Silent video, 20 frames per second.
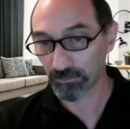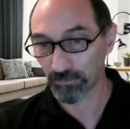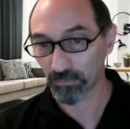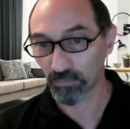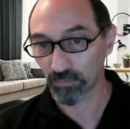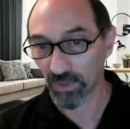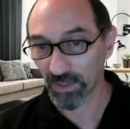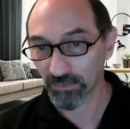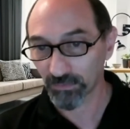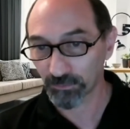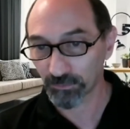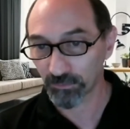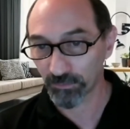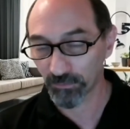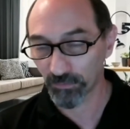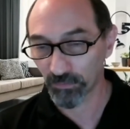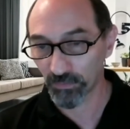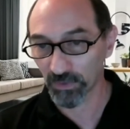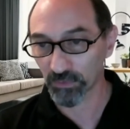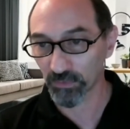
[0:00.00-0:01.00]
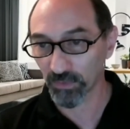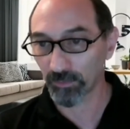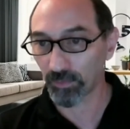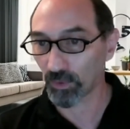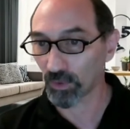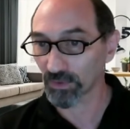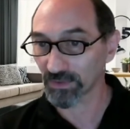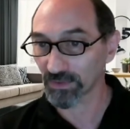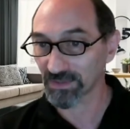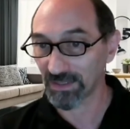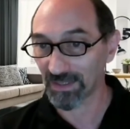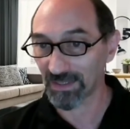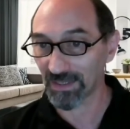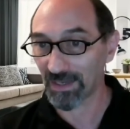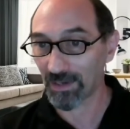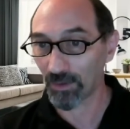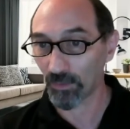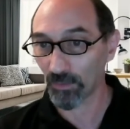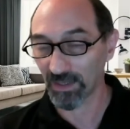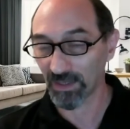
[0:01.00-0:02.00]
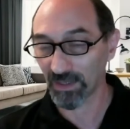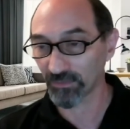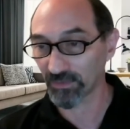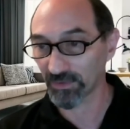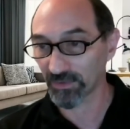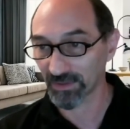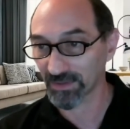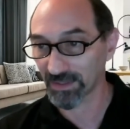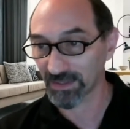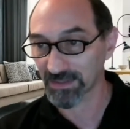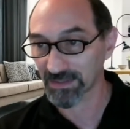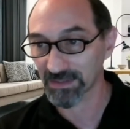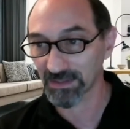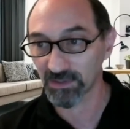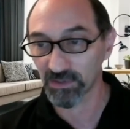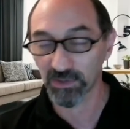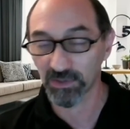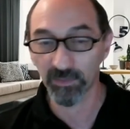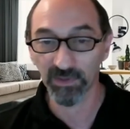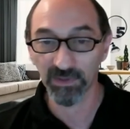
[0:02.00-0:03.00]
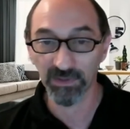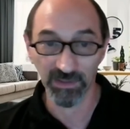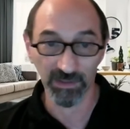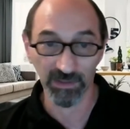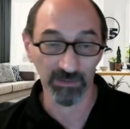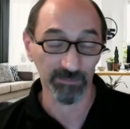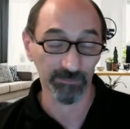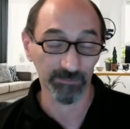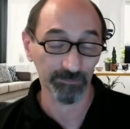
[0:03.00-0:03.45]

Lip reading: write filtering policy allowing everything that's legitimate there.